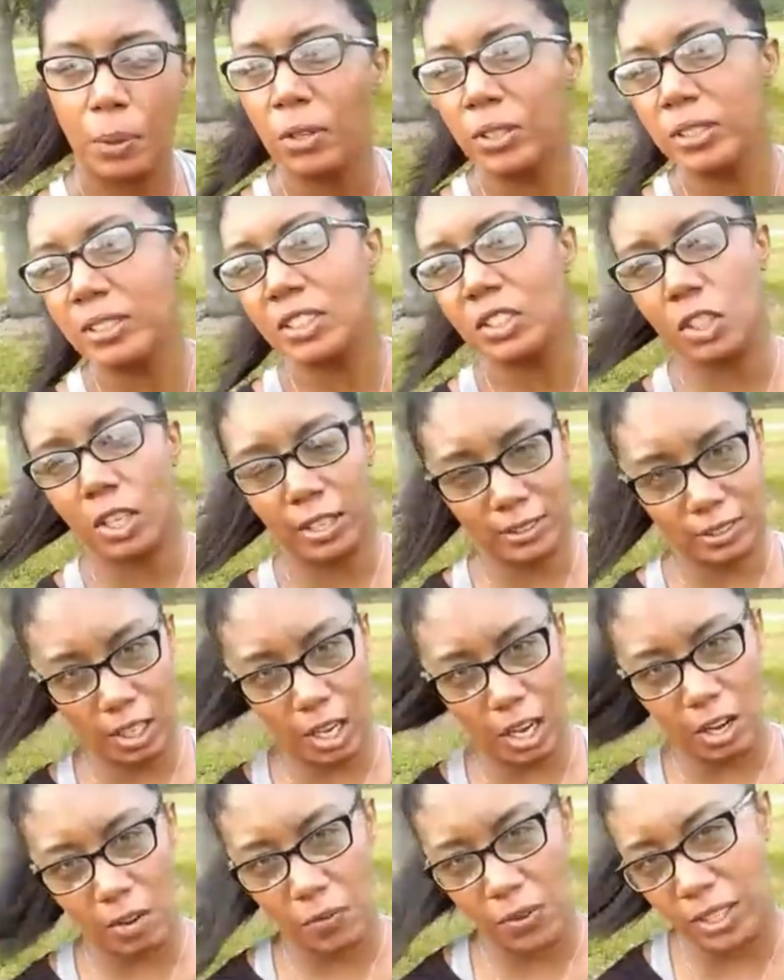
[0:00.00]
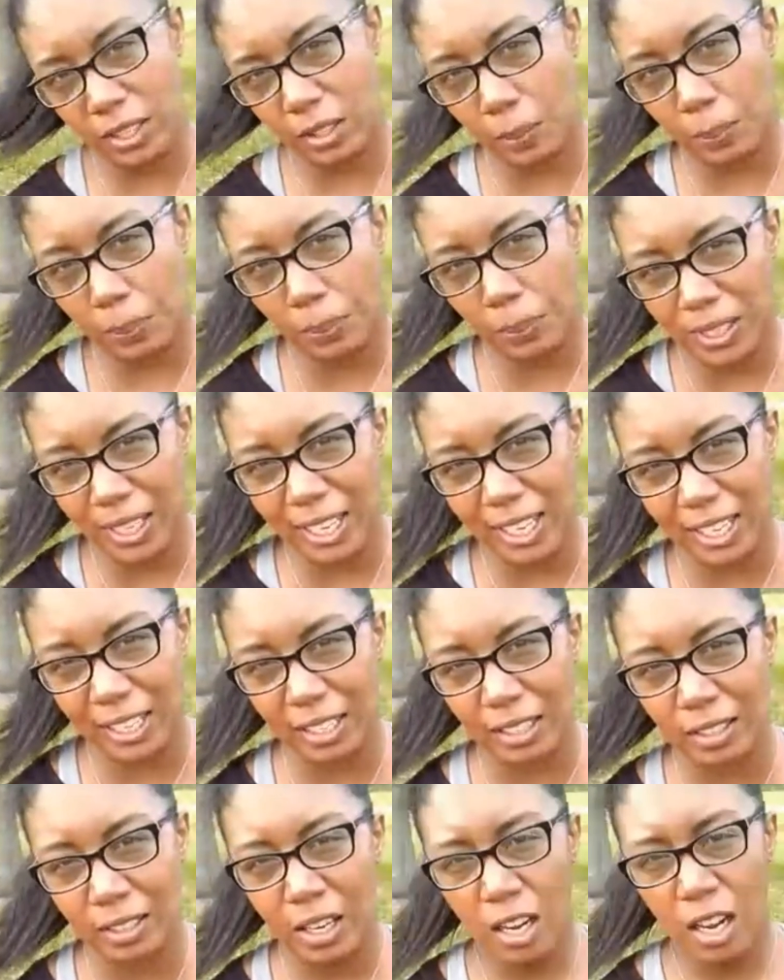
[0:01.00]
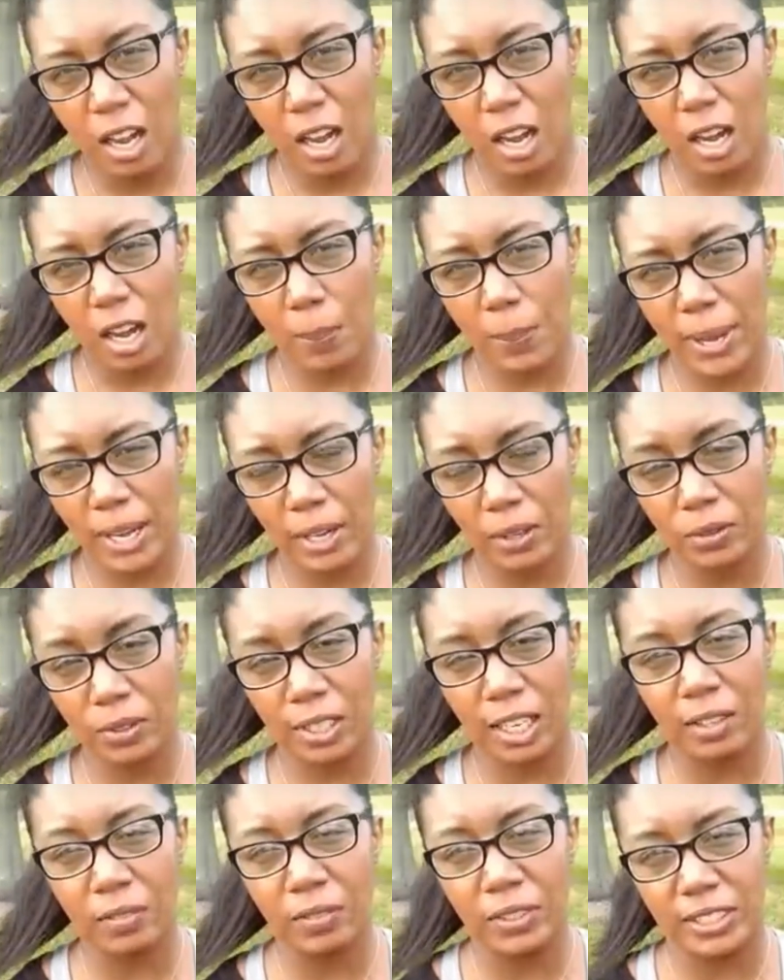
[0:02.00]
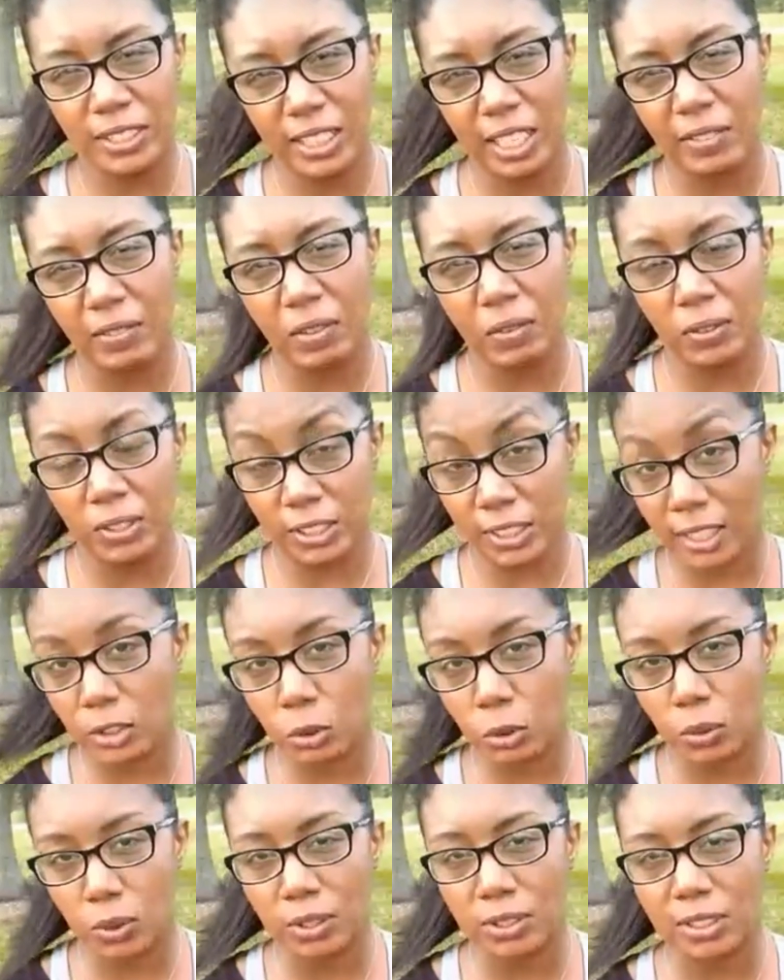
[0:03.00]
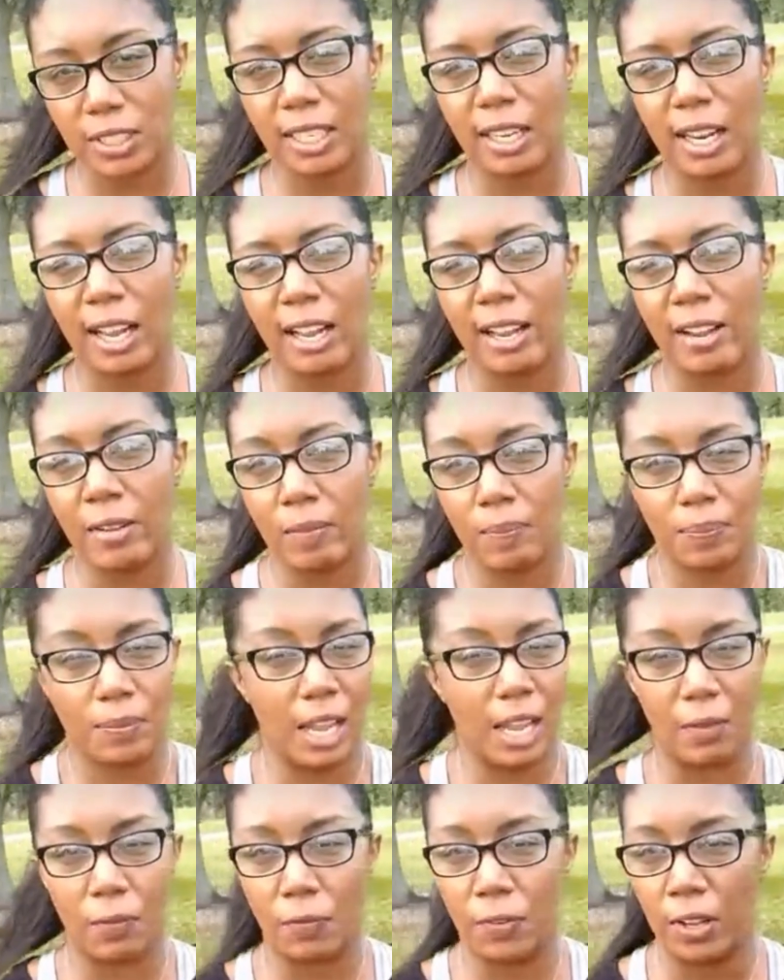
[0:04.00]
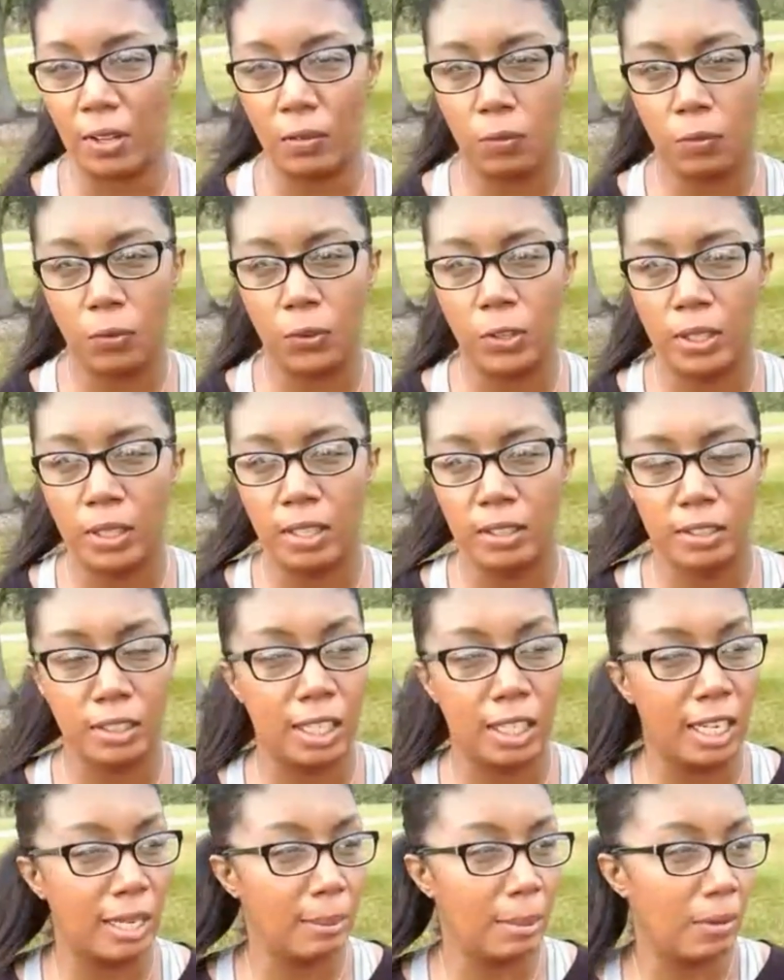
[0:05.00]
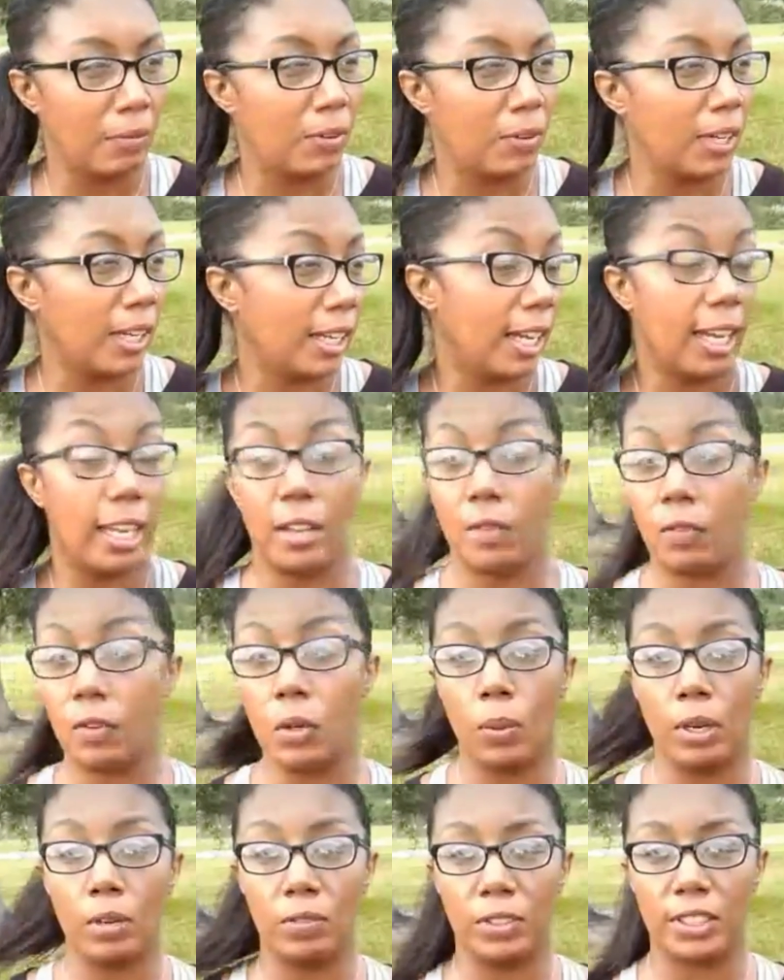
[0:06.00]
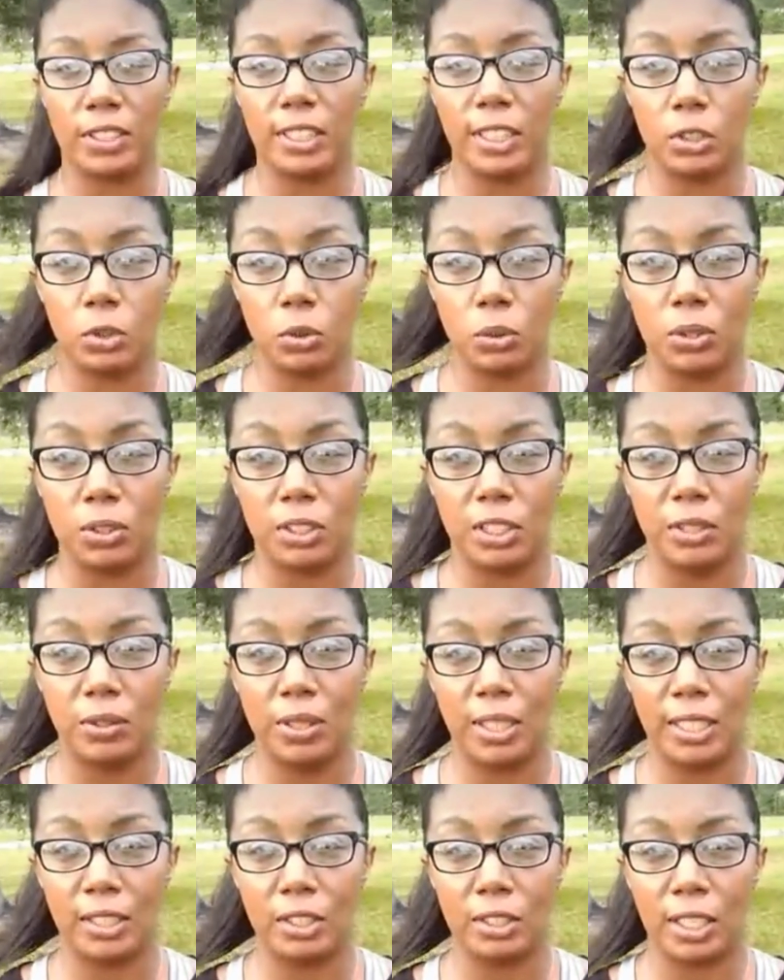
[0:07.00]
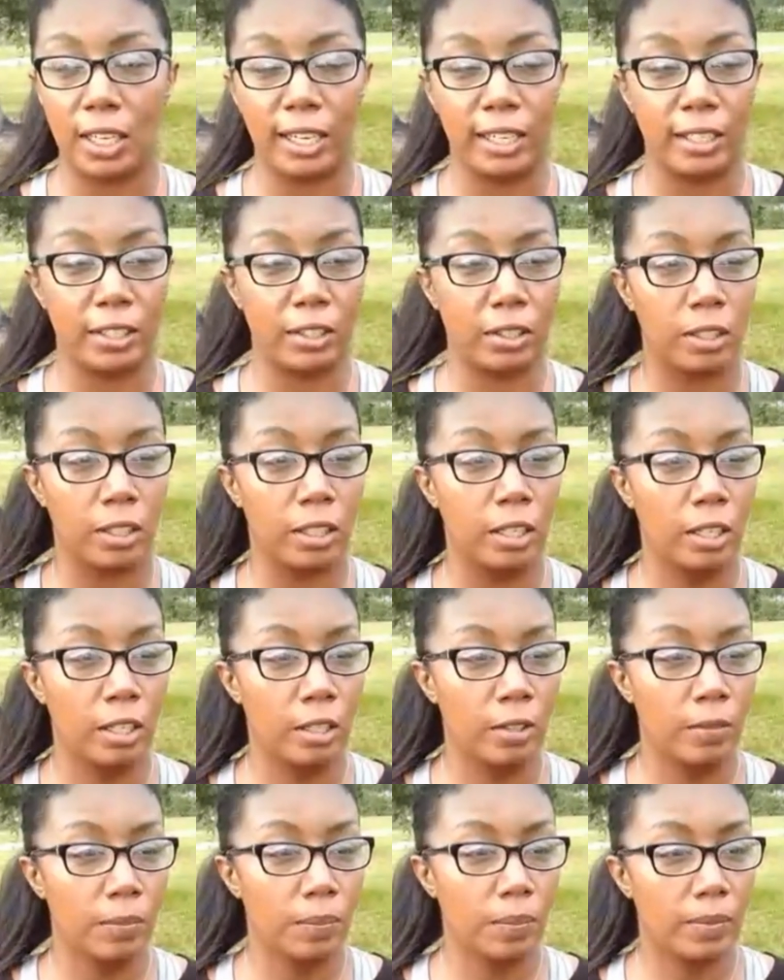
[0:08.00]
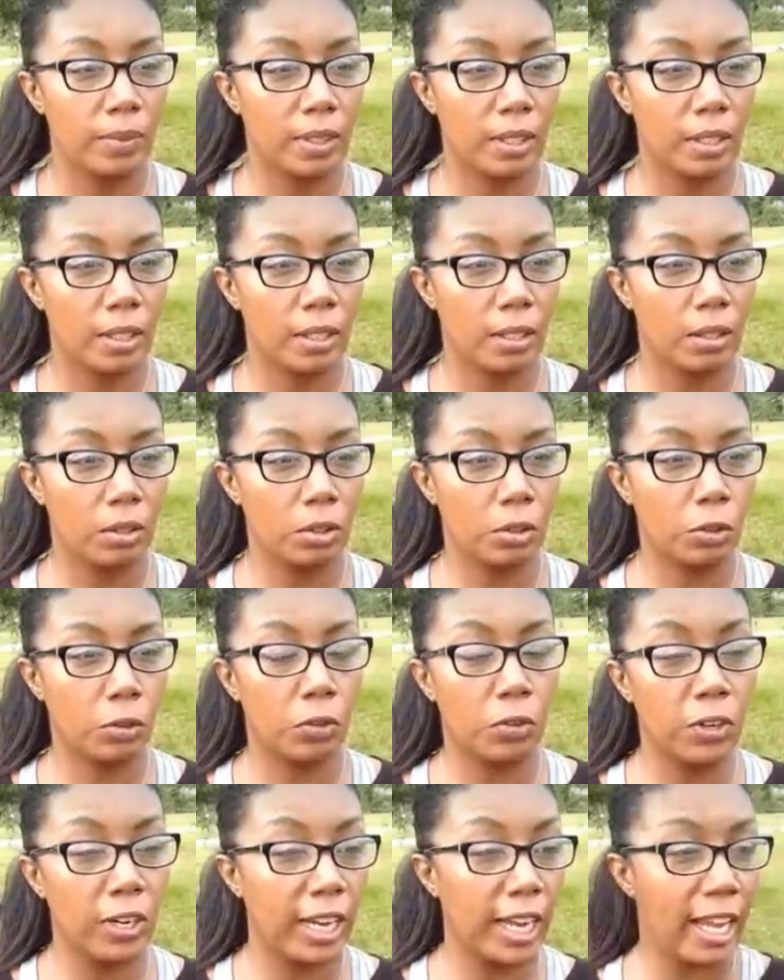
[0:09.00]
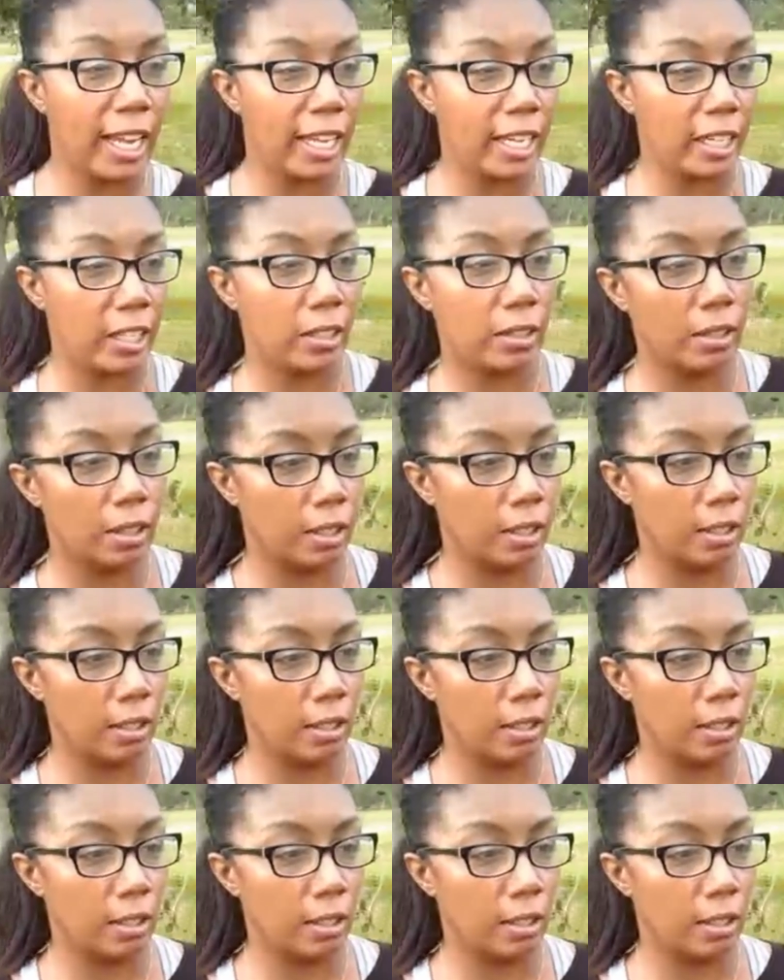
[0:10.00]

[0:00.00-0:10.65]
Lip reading: porn stars often complain about not receiving residuals. And I have felt for a long time, I feel like, hey, if you want residuals, you need to either create